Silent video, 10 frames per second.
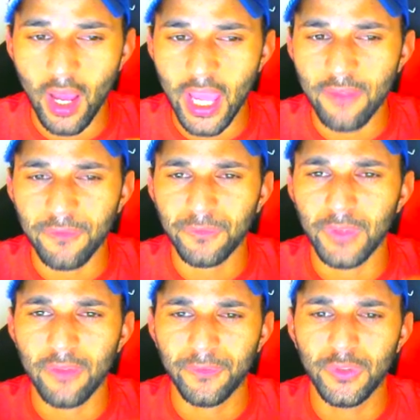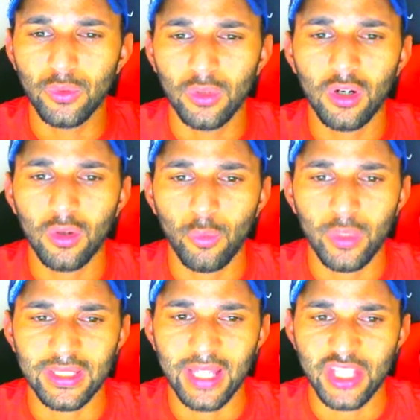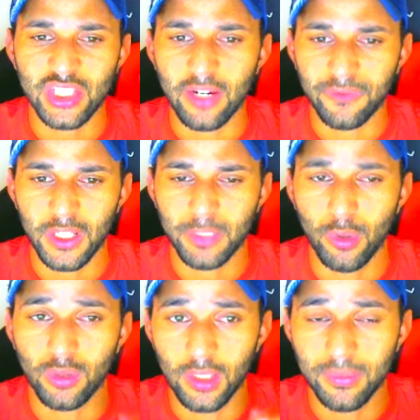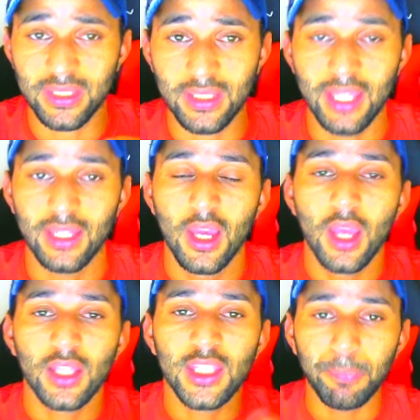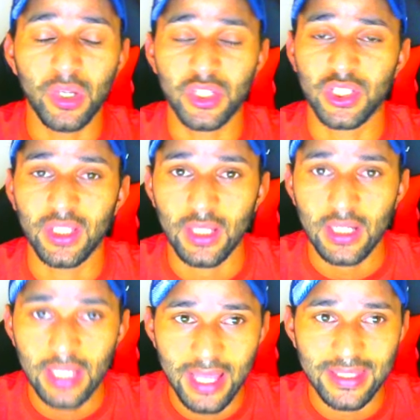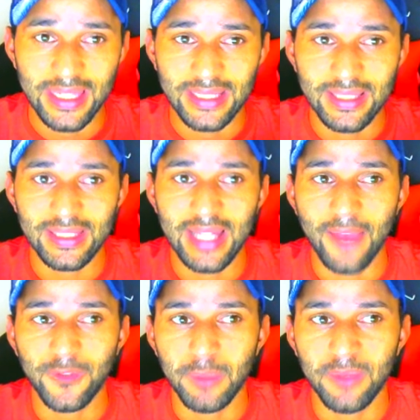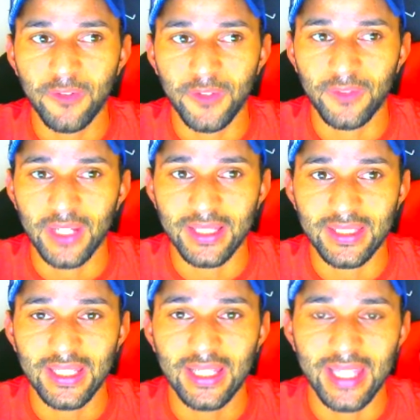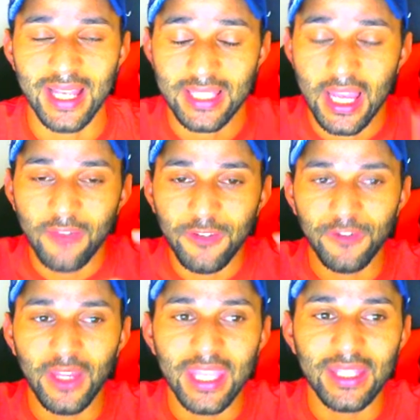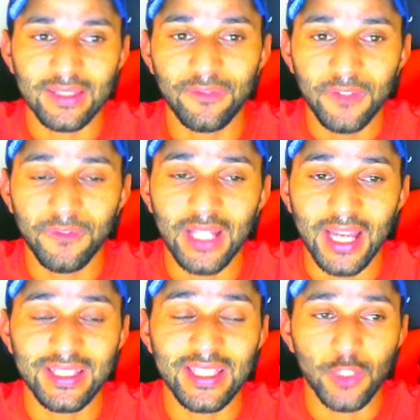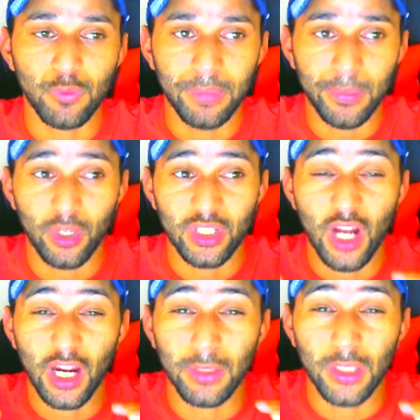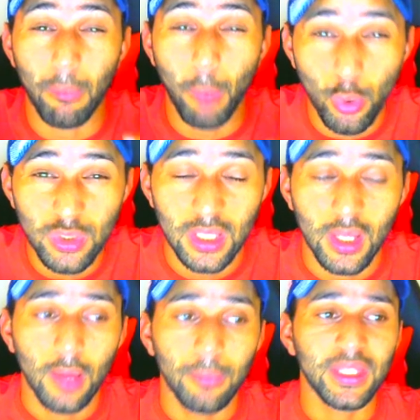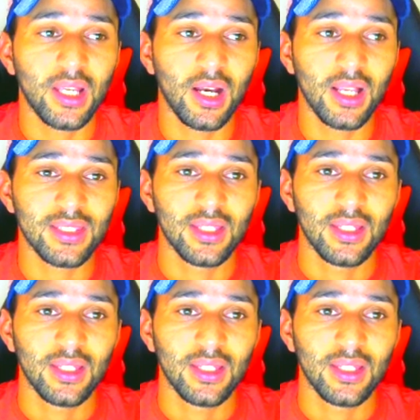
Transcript: If you are with the hashtag #FixProClubsEA, keep pushing it, guys. It doesn't have to be for FIFA 19. And yes, FIFA 19 is when people are talking the most because